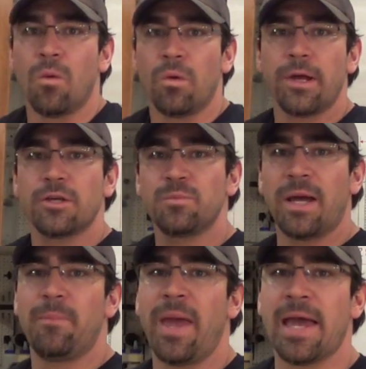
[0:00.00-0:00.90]
Well, here's
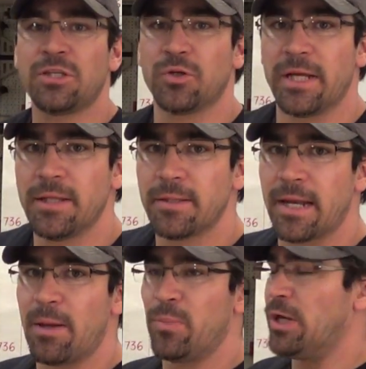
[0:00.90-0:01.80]
my pantry
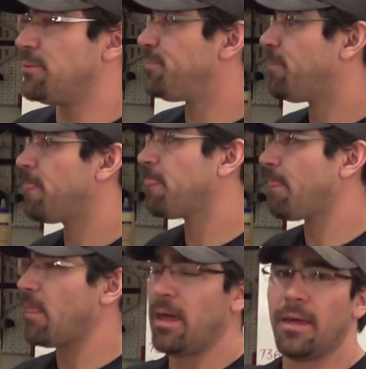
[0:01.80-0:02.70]
that I built.
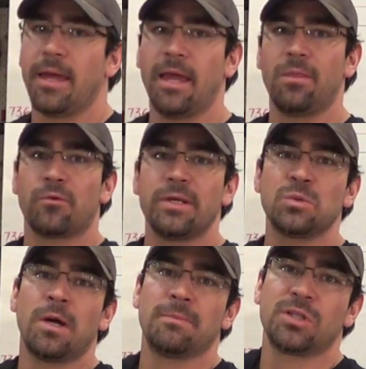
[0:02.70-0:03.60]
And the
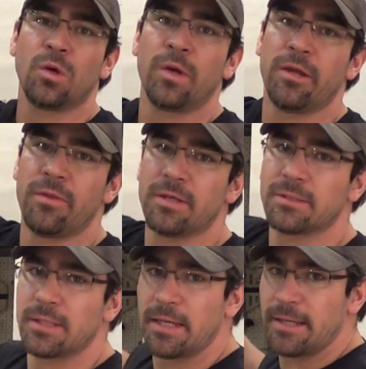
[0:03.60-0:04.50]
reason why I'm showing you
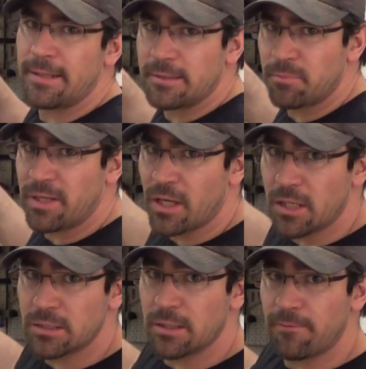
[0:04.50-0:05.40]
this is
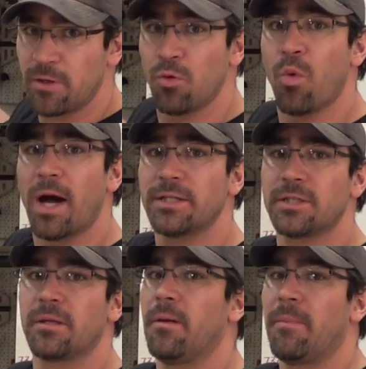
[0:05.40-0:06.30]
because if you
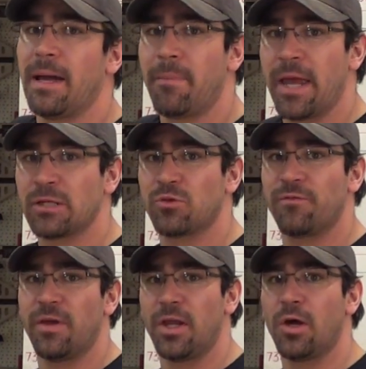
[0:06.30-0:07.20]
watched my pantry
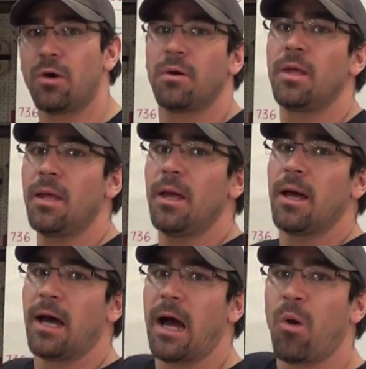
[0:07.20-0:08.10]
video,
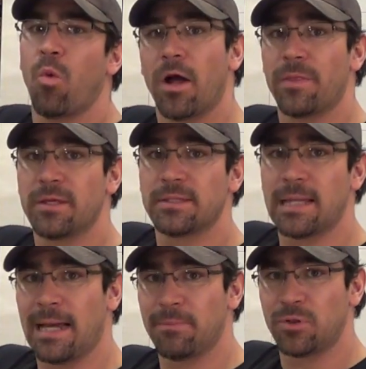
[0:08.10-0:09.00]
I want this
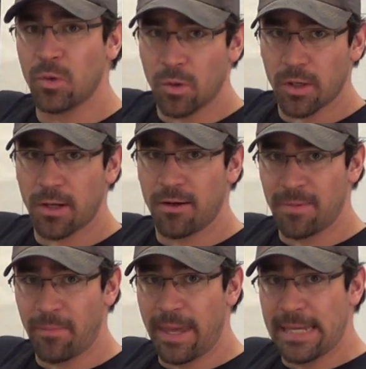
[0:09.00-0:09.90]
top door of
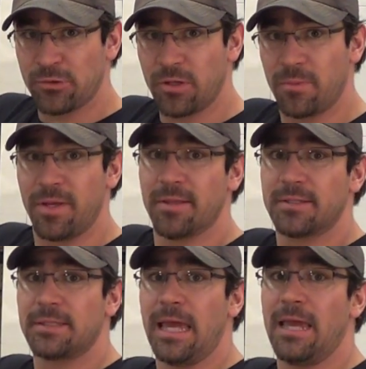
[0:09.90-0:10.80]
my pantry to be the
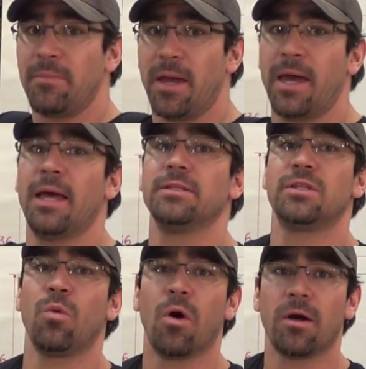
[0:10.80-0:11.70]
same as
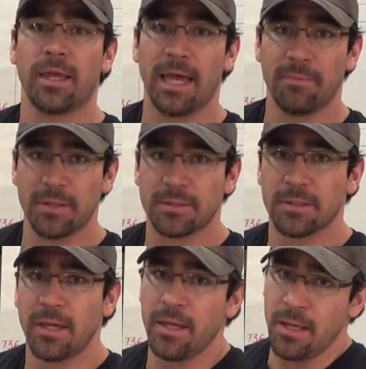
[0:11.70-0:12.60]
the wall cabinets.